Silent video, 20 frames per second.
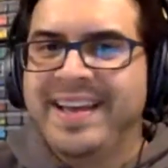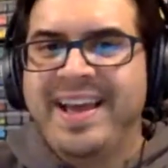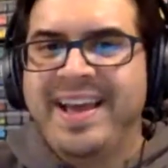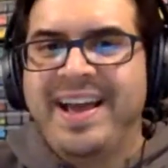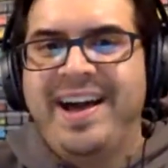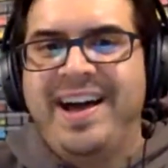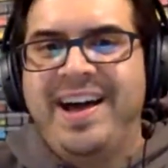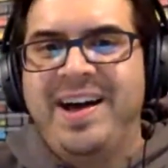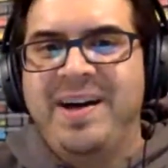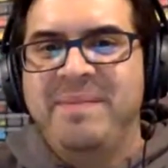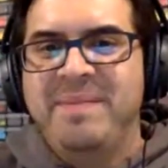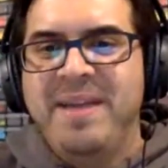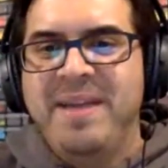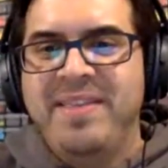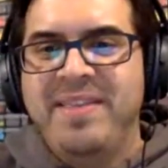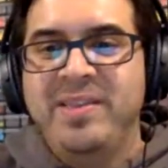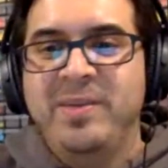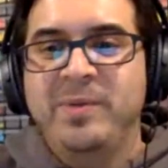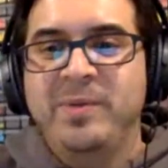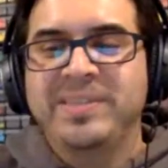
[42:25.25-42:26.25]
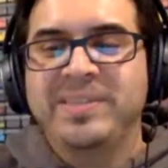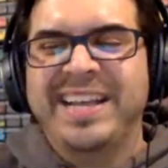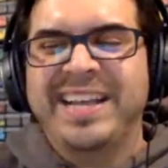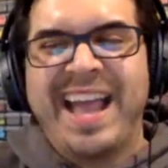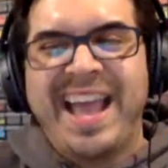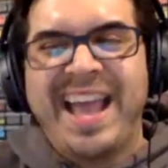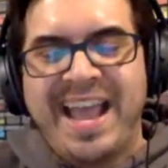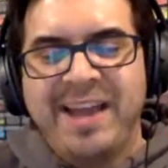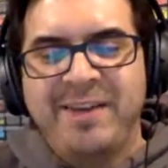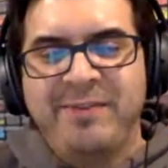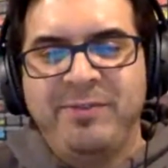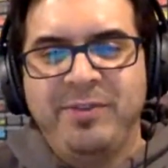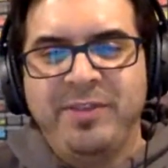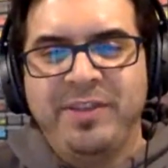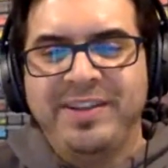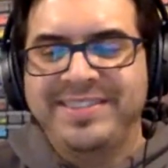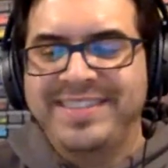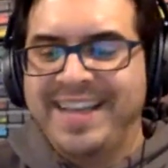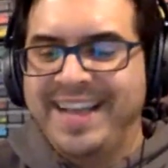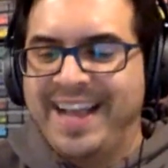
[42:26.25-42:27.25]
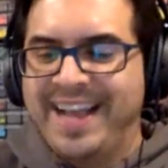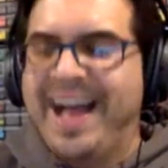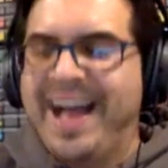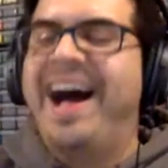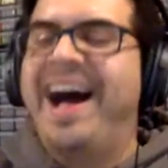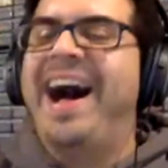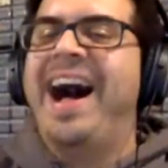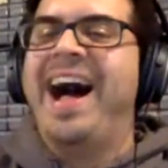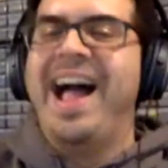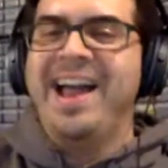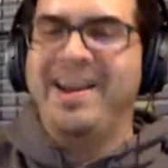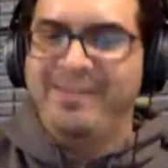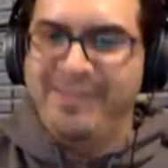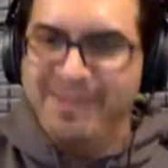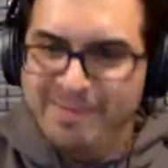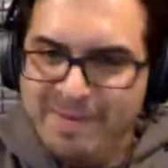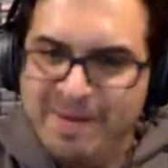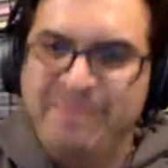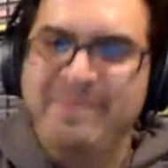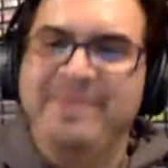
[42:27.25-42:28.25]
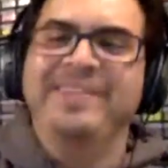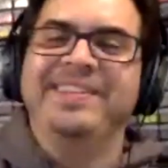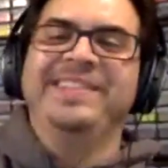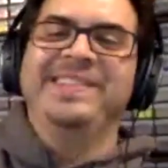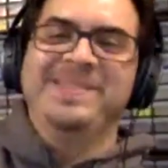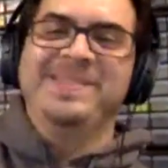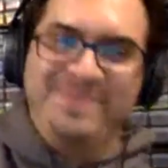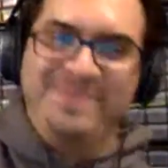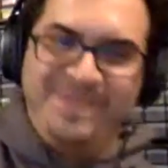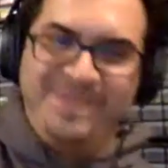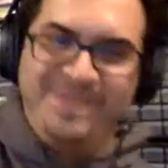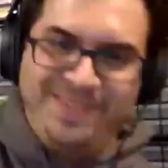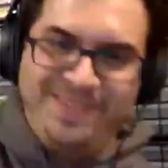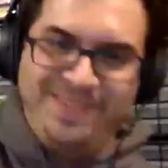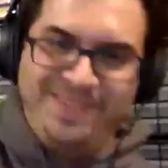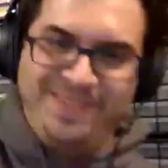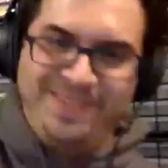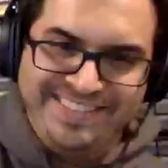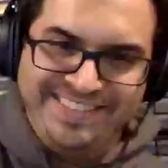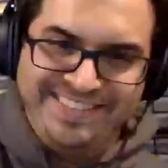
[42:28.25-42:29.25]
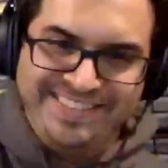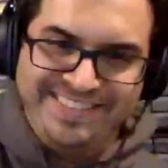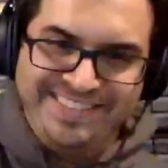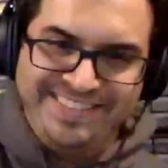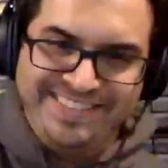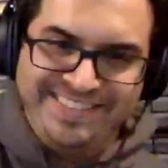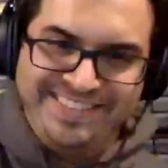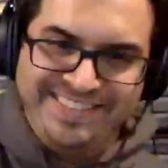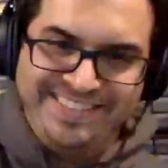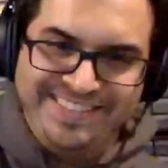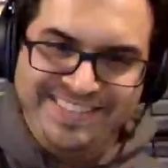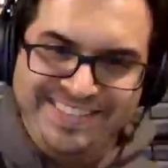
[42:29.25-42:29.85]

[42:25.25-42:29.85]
And then there was like a handful that I was like, I remember this person because here's this picture.